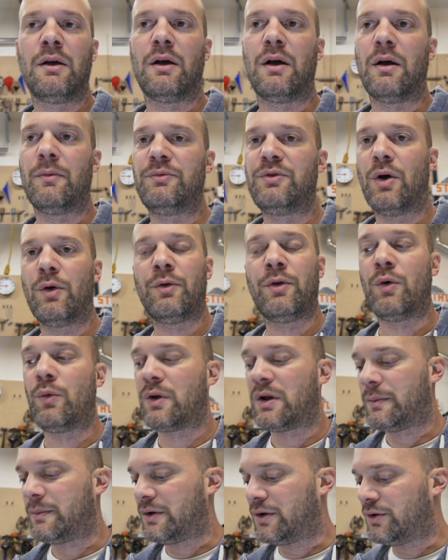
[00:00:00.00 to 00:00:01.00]
Um, don't know
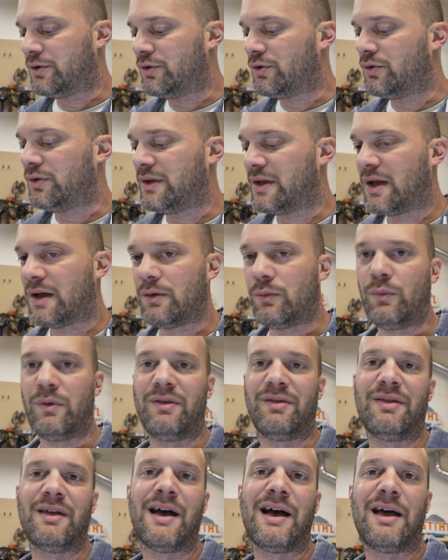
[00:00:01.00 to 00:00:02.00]
what I'm gonna do yet
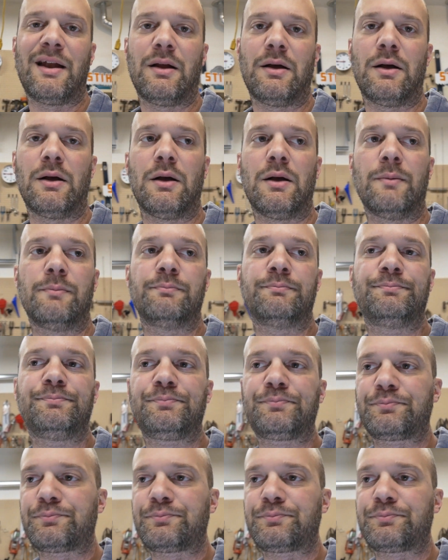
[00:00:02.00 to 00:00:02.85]
with that. Um,